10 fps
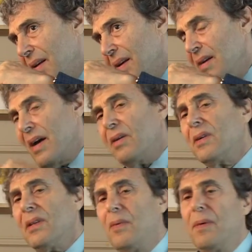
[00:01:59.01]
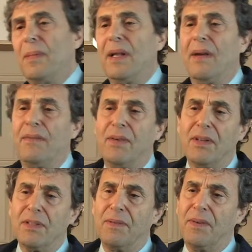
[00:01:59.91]
and elderly women have
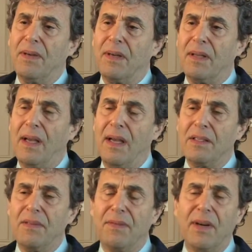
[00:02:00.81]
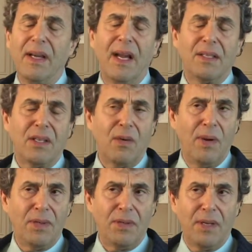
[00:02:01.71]
very severe declines and very consequential